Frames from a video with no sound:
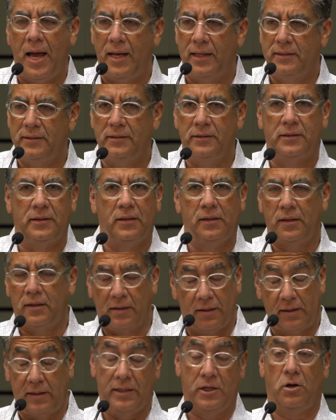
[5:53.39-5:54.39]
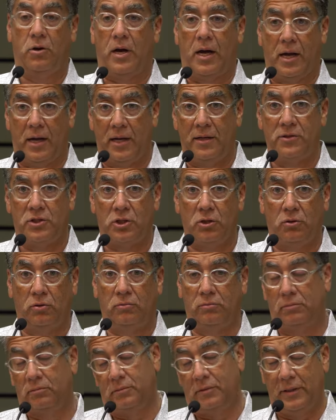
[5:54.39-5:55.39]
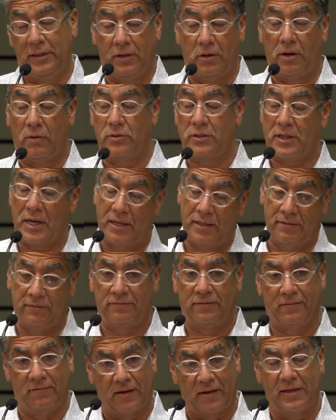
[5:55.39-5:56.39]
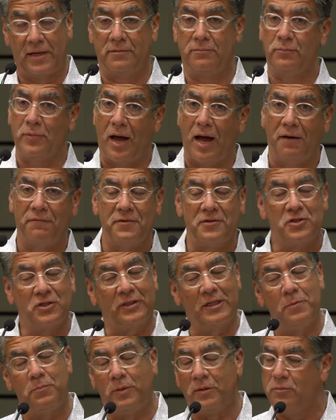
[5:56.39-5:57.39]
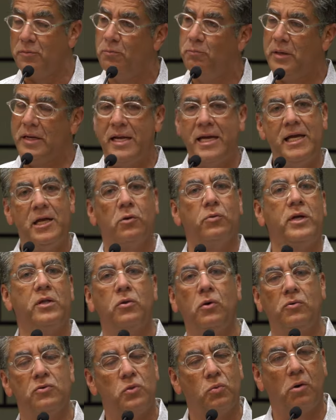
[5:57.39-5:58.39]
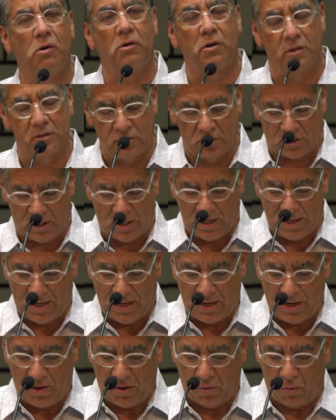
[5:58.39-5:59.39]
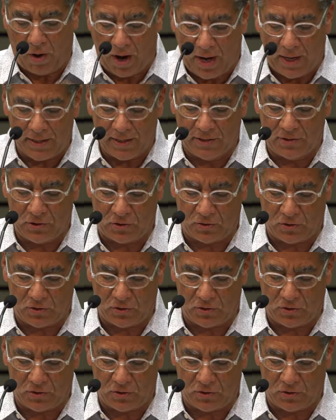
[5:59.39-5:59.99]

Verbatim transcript: And, you know, I, and so, you know, I was kind of, again, half asleep, but, but hearing those words, why is